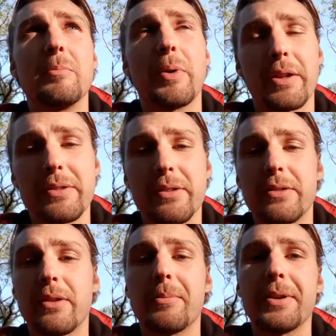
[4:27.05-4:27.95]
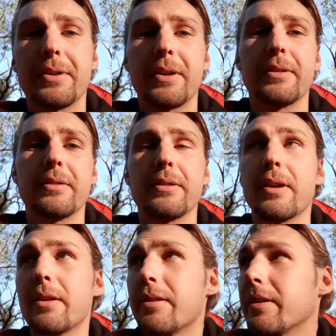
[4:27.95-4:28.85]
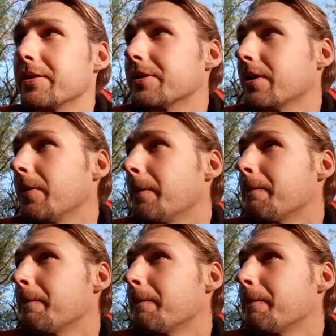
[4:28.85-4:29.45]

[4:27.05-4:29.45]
pains in the stomach and other things. So